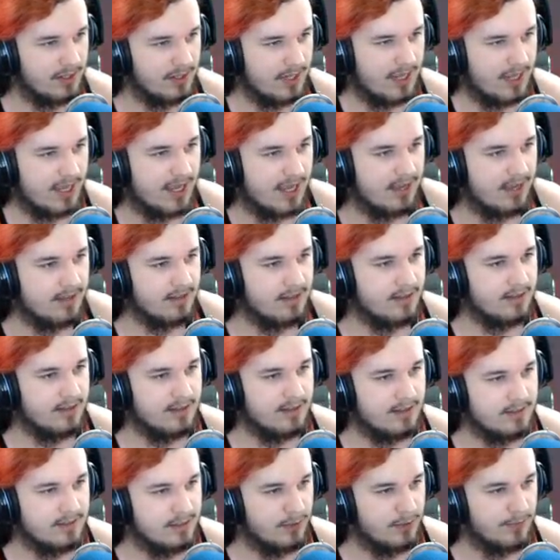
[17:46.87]
Yeah, yeah.
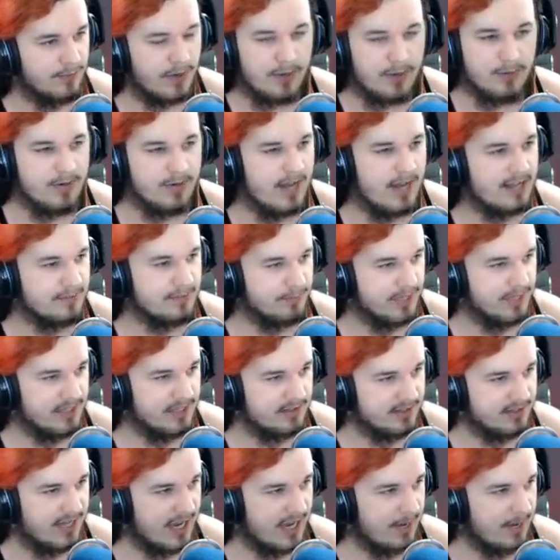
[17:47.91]
So for anyone who hasn't
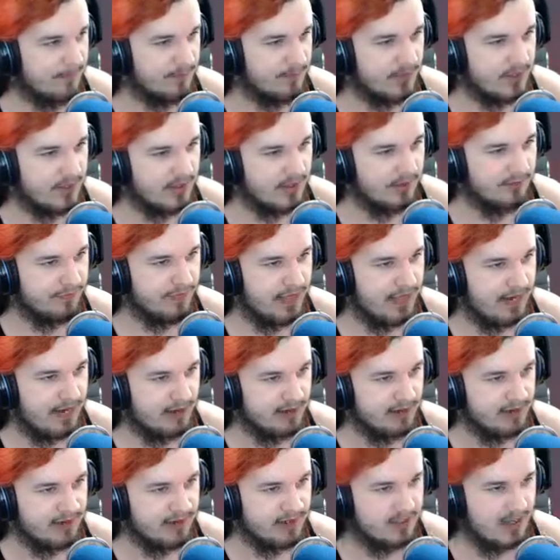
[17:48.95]
played this game, the
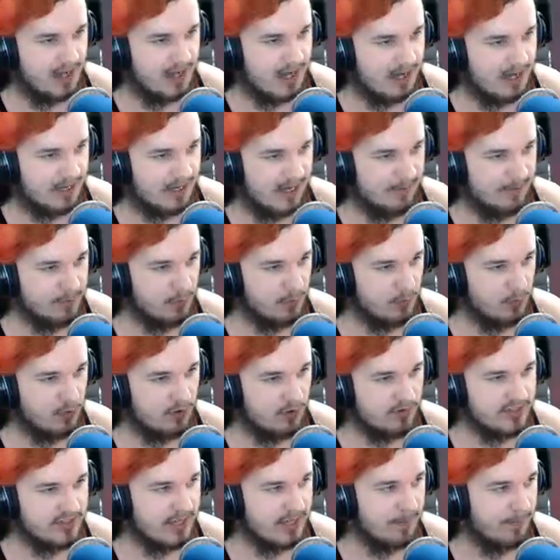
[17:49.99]
flares uh, keep the
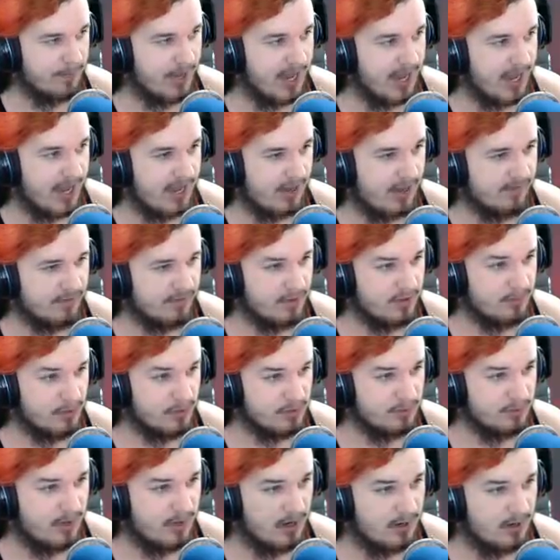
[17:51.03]
wolves at bay for the
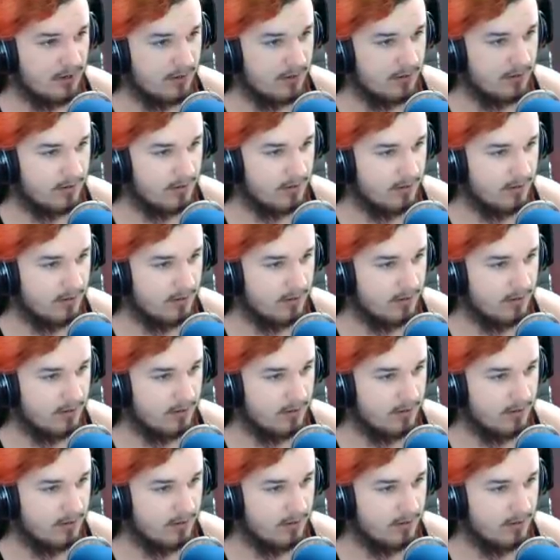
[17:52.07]
most part.